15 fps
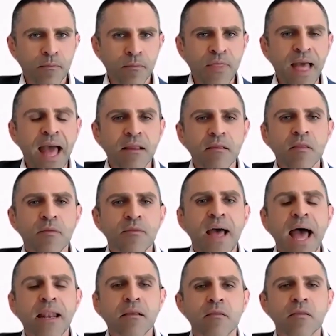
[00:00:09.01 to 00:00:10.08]
That
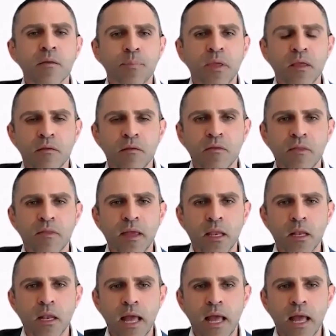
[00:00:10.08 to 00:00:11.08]
is the piece that